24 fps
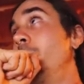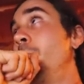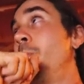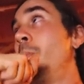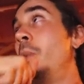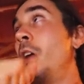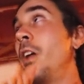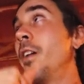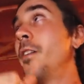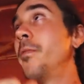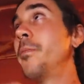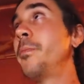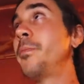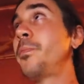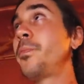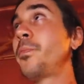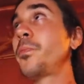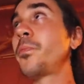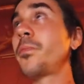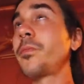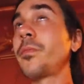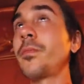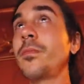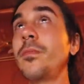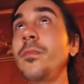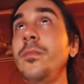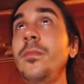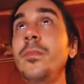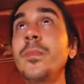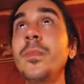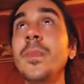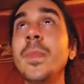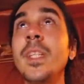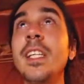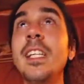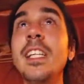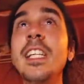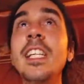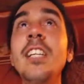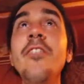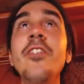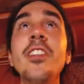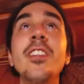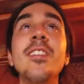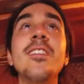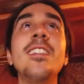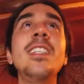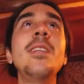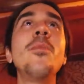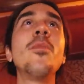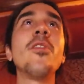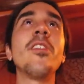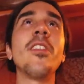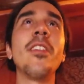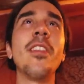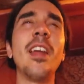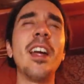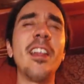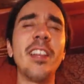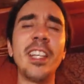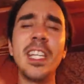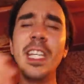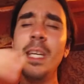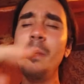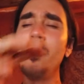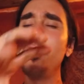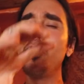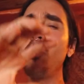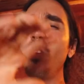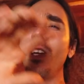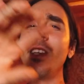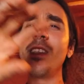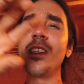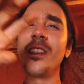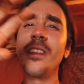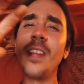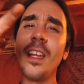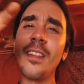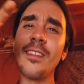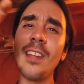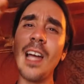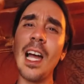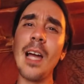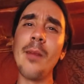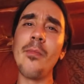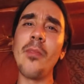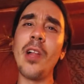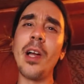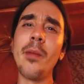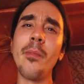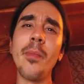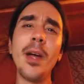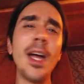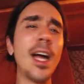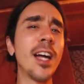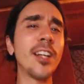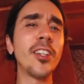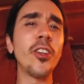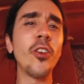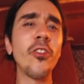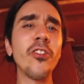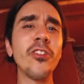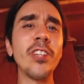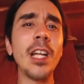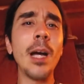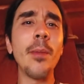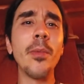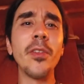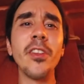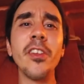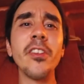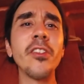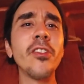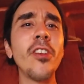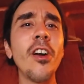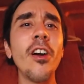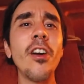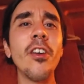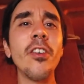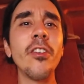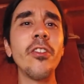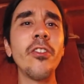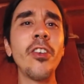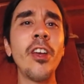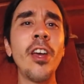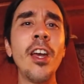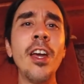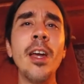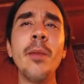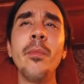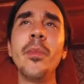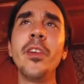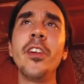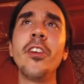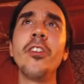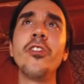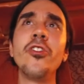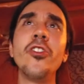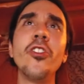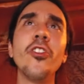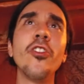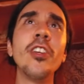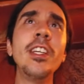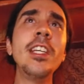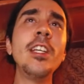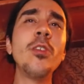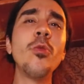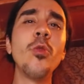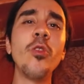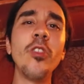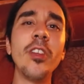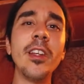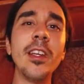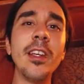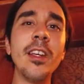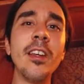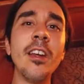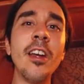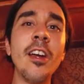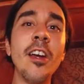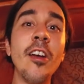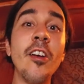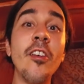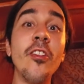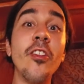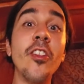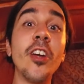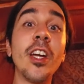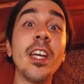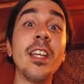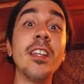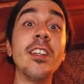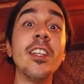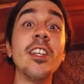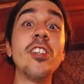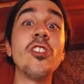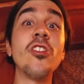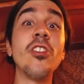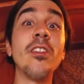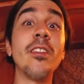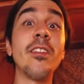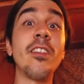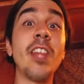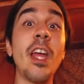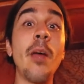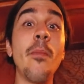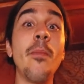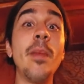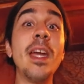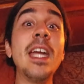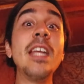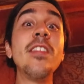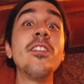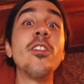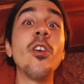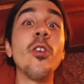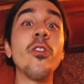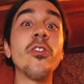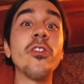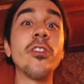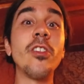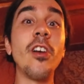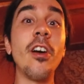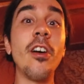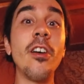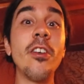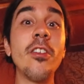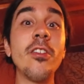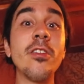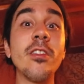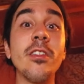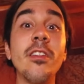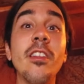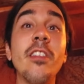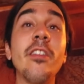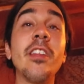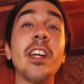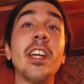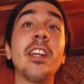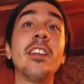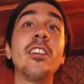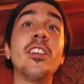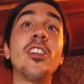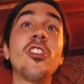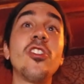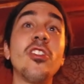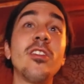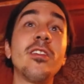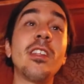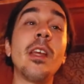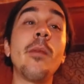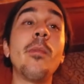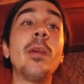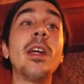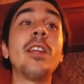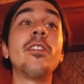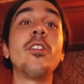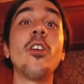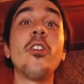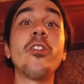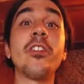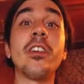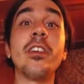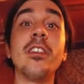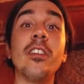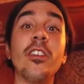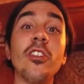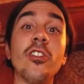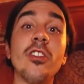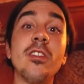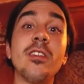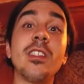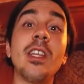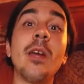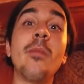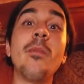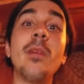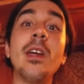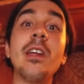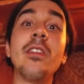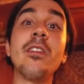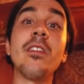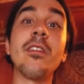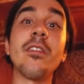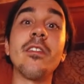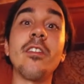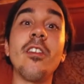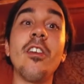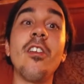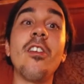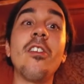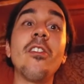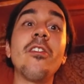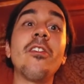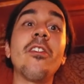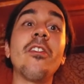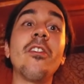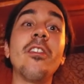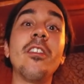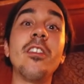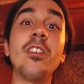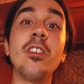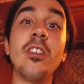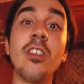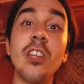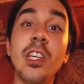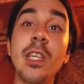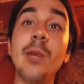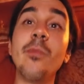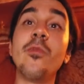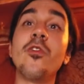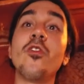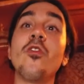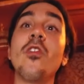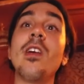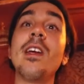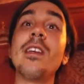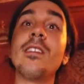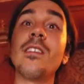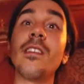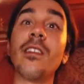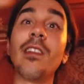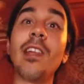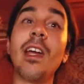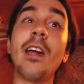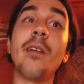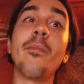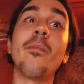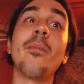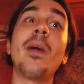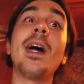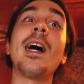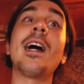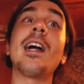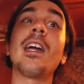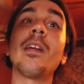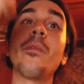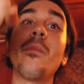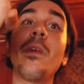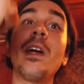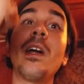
But even deeper than that, like, keep tracing that timeline back. Don't stop at the stars, because you're equally the conditions that made those stars, and then the conditions that made those conditions that made the stars, and then you can keep tracing that back and